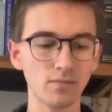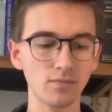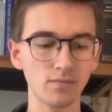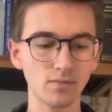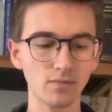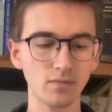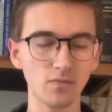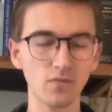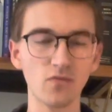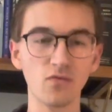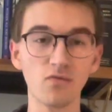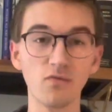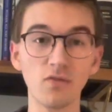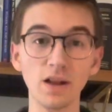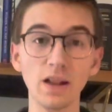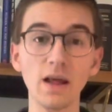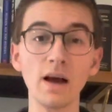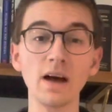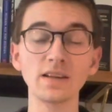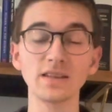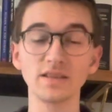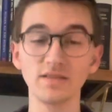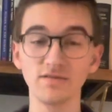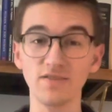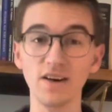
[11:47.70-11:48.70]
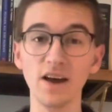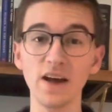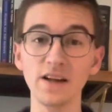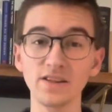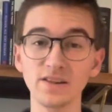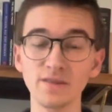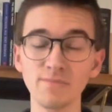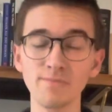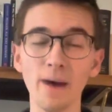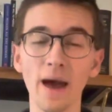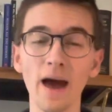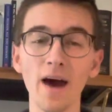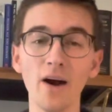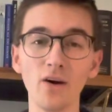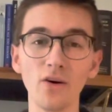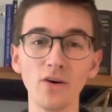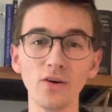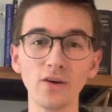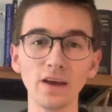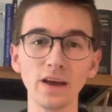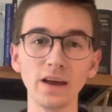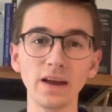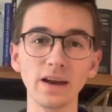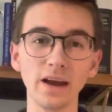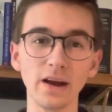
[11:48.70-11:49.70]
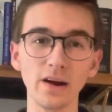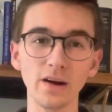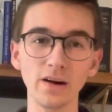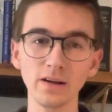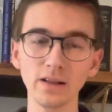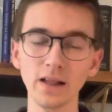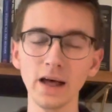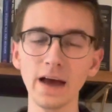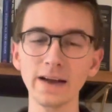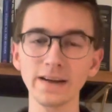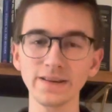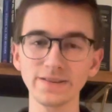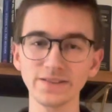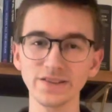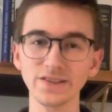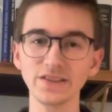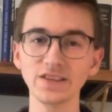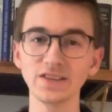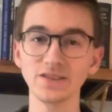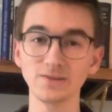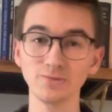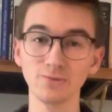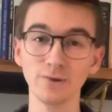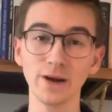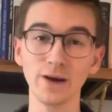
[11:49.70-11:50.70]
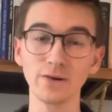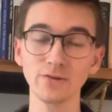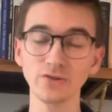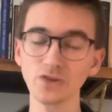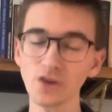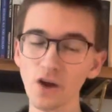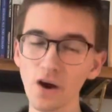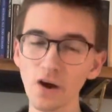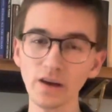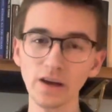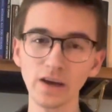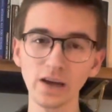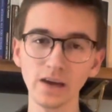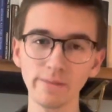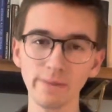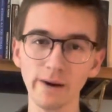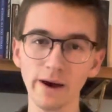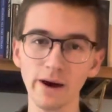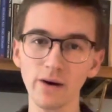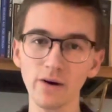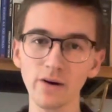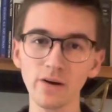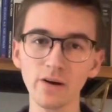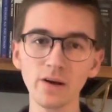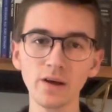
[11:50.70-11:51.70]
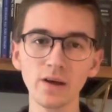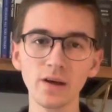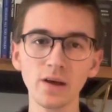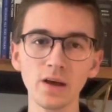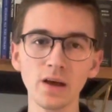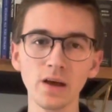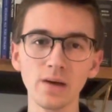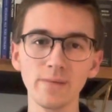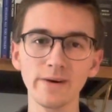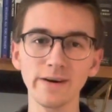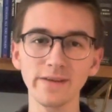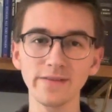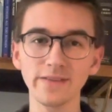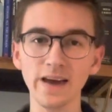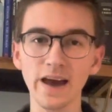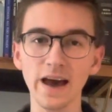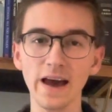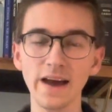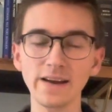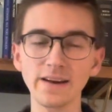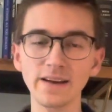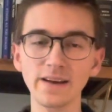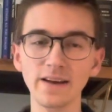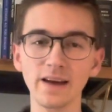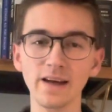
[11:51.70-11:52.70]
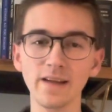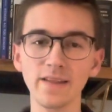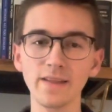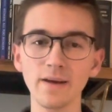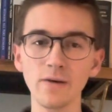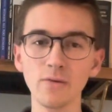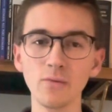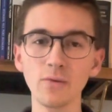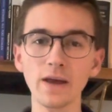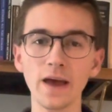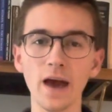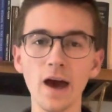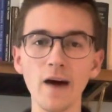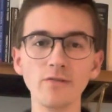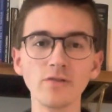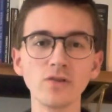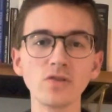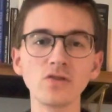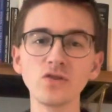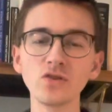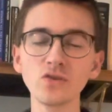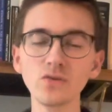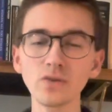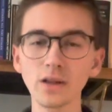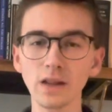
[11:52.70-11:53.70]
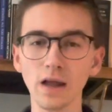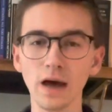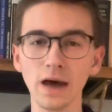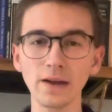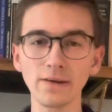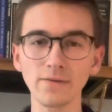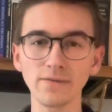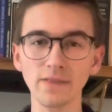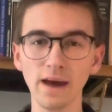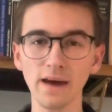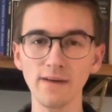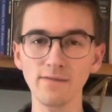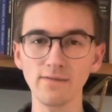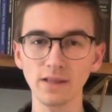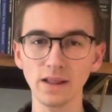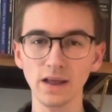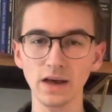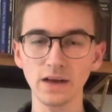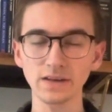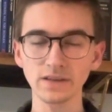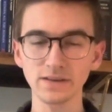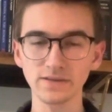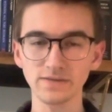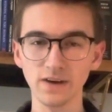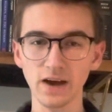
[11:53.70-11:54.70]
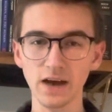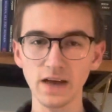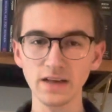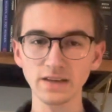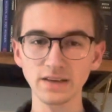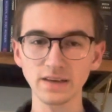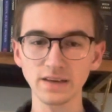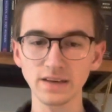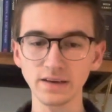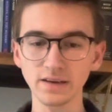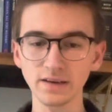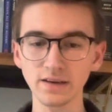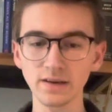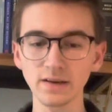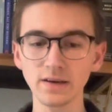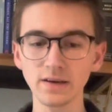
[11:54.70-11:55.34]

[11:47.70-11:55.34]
philosophized about in Heraclitus, and this is what I was talking about the idea that we have to do a lot of that philosophizing.